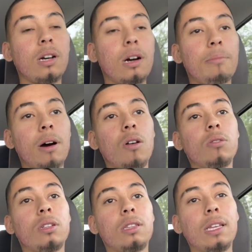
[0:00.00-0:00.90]
about
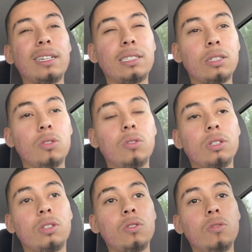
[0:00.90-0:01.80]
the things that you
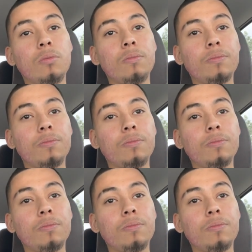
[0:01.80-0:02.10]
consume,